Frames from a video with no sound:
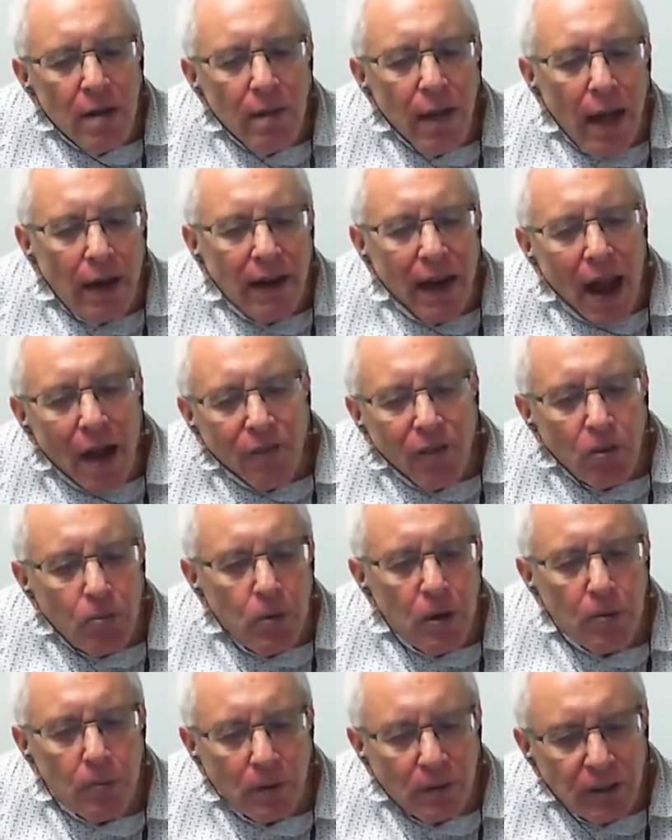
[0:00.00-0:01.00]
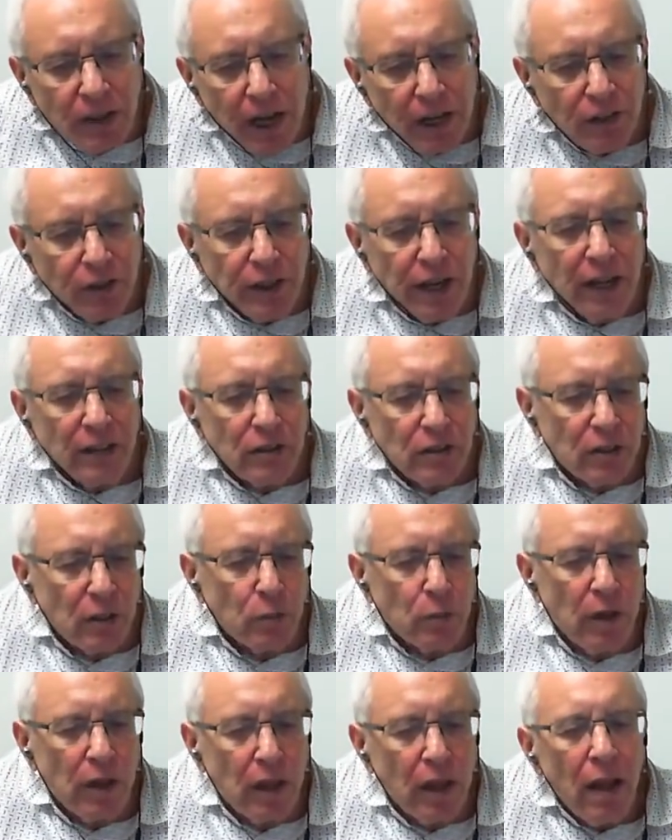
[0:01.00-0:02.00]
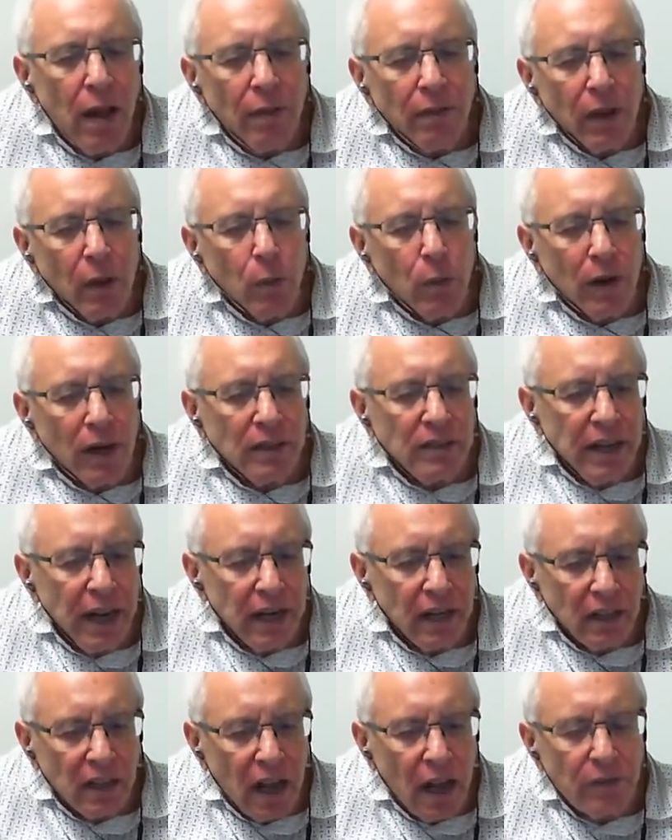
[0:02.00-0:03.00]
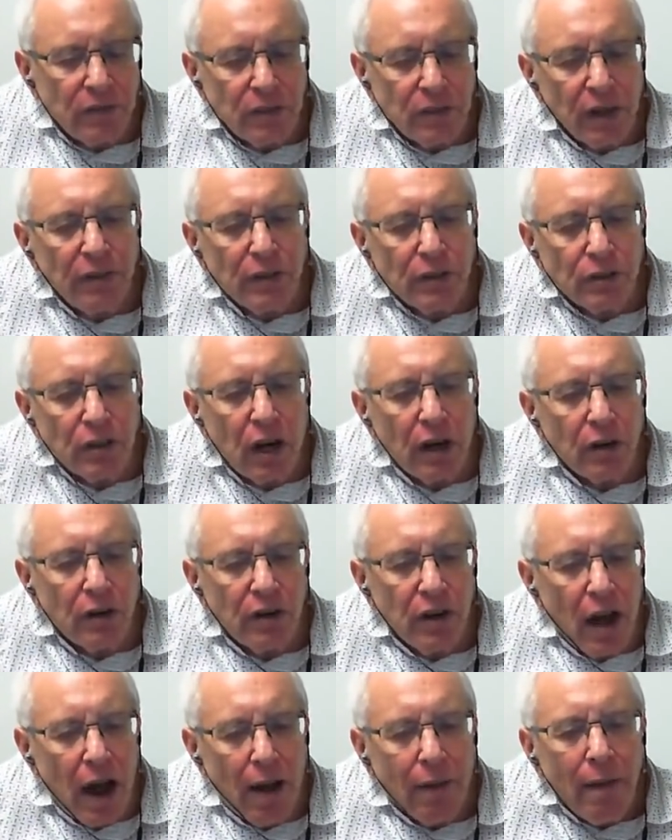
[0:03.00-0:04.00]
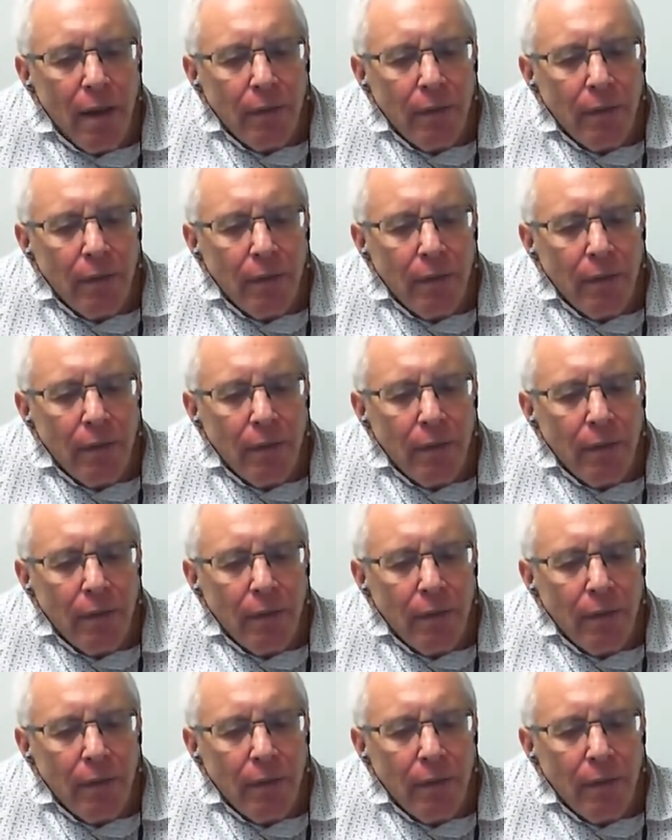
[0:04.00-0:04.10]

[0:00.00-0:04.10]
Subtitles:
and having people take chances on whether they want to take a life-saving drug or not.